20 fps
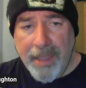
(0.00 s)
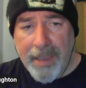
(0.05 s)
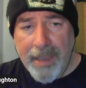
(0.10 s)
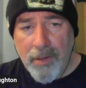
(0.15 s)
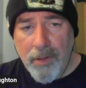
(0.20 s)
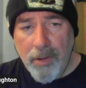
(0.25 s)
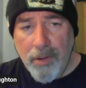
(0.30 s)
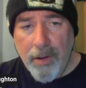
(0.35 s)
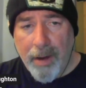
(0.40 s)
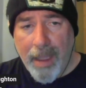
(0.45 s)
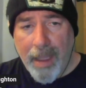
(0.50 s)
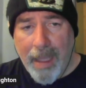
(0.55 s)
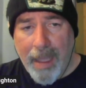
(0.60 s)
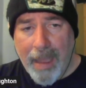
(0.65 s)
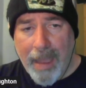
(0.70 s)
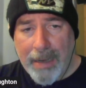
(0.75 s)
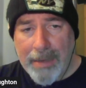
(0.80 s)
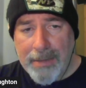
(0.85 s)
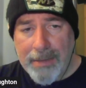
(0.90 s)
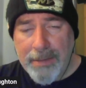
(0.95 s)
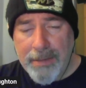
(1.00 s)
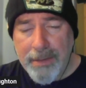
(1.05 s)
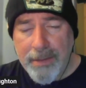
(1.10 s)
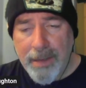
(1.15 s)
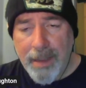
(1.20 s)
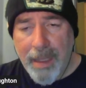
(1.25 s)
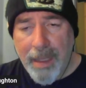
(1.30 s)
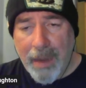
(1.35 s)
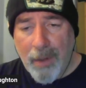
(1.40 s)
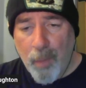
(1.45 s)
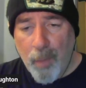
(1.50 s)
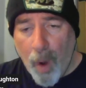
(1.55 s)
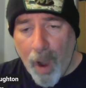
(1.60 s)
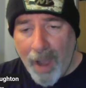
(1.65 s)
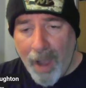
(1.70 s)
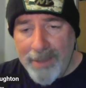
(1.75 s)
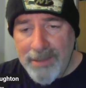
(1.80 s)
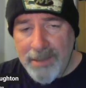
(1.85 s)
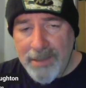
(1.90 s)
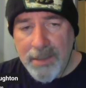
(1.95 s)
Taylor, and
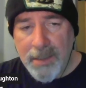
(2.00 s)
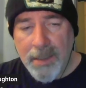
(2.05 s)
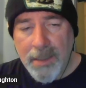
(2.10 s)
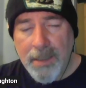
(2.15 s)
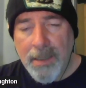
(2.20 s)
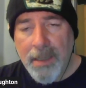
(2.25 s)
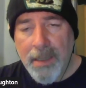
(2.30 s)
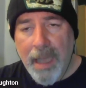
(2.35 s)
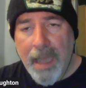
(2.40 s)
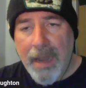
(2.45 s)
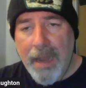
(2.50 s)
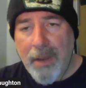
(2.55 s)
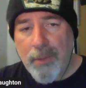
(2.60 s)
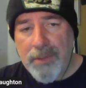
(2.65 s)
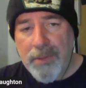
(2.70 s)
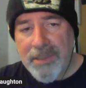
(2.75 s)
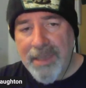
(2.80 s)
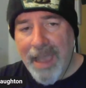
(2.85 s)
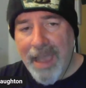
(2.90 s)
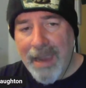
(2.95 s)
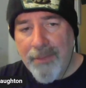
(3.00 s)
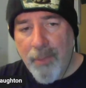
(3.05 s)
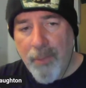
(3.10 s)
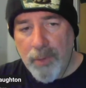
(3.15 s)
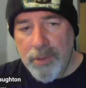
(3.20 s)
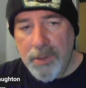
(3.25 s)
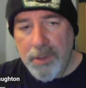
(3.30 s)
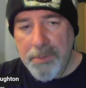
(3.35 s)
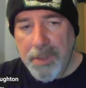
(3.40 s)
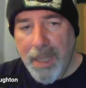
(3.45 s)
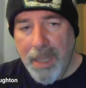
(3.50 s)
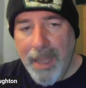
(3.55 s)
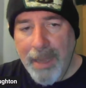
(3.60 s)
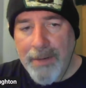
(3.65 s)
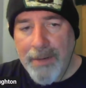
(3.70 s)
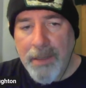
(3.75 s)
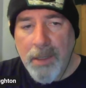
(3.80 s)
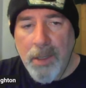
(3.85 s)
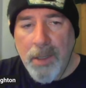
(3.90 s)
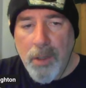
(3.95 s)
Watts, and it was Zach
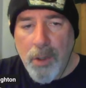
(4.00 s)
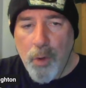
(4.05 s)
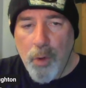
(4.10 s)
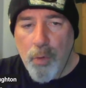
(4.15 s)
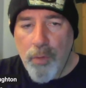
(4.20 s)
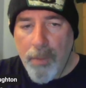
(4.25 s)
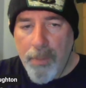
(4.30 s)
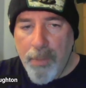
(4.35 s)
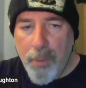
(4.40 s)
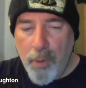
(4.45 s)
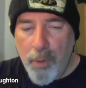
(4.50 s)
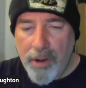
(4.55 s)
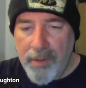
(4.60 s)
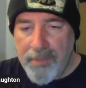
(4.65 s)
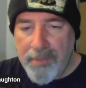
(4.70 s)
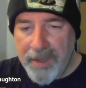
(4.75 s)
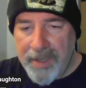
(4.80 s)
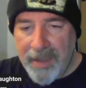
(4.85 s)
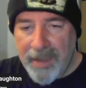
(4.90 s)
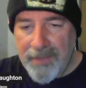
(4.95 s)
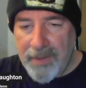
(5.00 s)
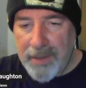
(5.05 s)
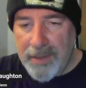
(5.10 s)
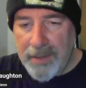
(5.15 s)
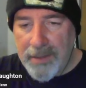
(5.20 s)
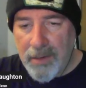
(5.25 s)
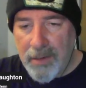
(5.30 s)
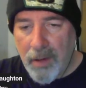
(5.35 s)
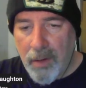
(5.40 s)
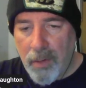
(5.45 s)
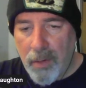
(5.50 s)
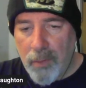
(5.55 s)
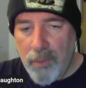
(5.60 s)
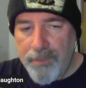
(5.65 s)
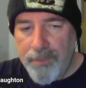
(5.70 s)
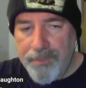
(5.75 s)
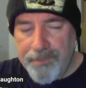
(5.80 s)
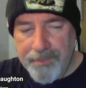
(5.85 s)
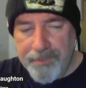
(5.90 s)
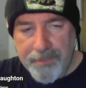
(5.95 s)
Rosenblatt who reported McKinley. So,
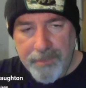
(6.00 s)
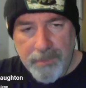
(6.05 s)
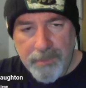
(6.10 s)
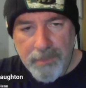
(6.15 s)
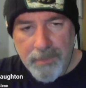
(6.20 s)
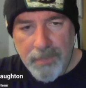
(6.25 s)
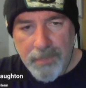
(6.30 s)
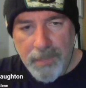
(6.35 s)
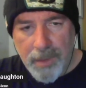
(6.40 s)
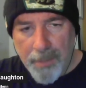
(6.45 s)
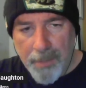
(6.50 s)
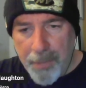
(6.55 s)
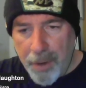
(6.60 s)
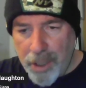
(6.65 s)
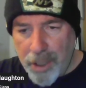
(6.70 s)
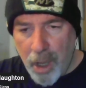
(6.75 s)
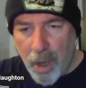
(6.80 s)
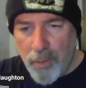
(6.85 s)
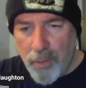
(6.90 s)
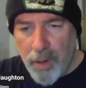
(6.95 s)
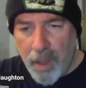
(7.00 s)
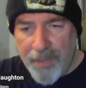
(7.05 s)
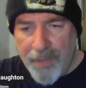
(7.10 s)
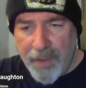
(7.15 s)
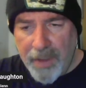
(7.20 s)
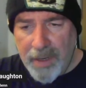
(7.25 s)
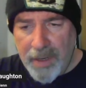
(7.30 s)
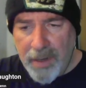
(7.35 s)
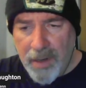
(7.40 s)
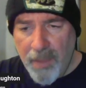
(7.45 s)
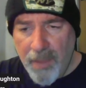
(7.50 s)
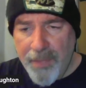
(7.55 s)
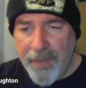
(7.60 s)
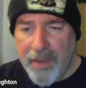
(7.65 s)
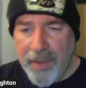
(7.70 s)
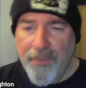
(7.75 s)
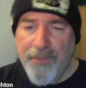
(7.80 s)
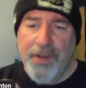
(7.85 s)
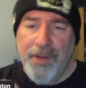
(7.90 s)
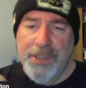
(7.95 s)
but no,
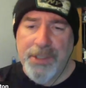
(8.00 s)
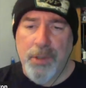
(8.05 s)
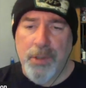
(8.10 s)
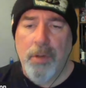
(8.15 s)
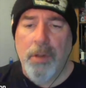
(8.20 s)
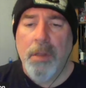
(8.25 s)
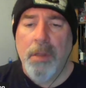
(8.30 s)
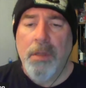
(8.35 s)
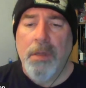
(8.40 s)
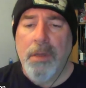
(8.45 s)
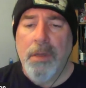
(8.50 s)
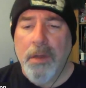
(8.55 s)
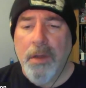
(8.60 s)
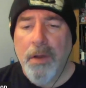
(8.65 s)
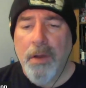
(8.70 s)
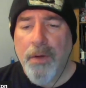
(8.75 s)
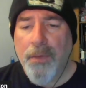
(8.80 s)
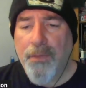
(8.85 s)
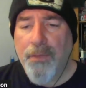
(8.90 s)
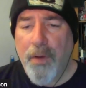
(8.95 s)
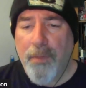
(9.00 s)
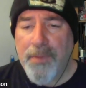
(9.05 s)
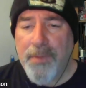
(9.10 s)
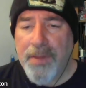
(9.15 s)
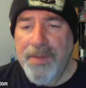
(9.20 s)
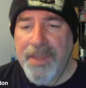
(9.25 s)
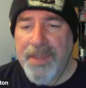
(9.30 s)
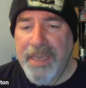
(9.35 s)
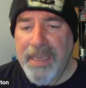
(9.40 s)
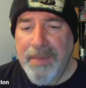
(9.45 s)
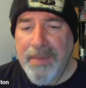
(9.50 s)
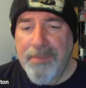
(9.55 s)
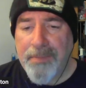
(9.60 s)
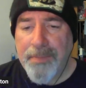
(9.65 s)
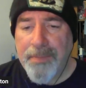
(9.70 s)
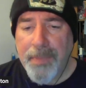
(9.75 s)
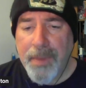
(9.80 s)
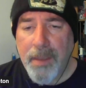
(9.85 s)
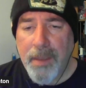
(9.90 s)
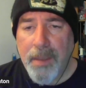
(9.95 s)
nothing official from the team.
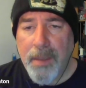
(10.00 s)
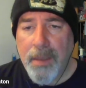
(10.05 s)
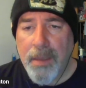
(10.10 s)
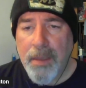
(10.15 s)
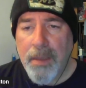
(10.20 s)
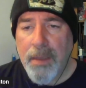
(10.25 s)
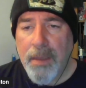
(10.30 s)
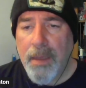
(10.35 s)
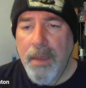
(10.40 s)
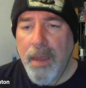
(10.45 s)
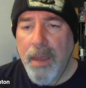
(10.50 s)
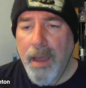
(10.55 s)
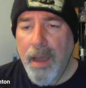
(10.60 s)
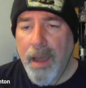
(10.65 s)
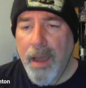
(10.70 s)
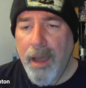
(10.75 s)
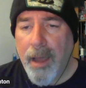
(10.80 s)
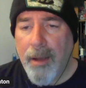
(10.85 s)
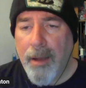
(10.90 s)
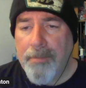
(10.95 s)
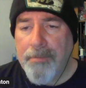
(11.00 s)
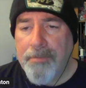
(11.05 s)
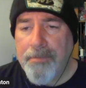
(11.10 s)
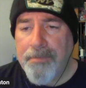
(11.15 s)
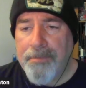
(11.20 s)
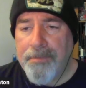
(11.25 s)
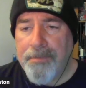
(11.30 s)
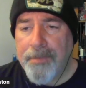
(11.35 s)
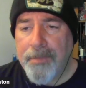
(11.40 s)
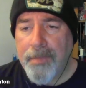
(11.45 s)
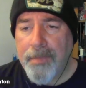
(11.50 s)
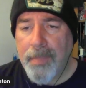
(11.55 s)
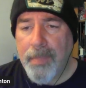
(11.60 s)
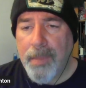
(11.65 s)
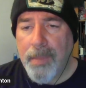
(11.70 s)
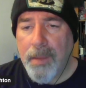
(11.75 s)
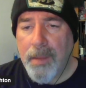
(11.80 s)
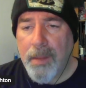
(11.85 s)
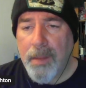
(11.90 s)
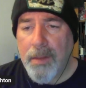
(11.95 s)

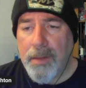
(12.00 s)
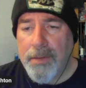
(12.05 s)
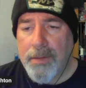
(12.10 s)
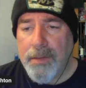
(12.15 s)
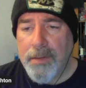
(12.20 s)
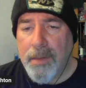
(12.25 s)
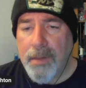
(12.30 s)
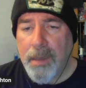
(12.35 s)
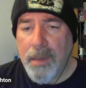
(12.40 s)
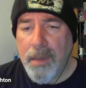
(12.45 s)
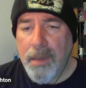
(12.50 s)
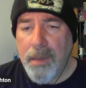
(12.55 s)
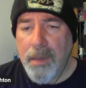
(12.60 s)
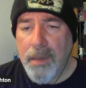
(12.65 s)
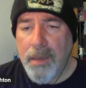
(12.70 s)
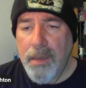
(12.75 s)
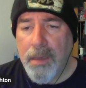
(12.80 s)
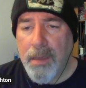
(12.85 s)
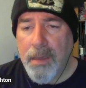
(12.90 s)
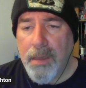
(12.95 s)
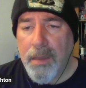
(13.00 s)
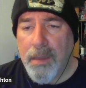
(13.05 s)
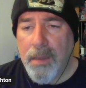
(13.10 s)
Let's see.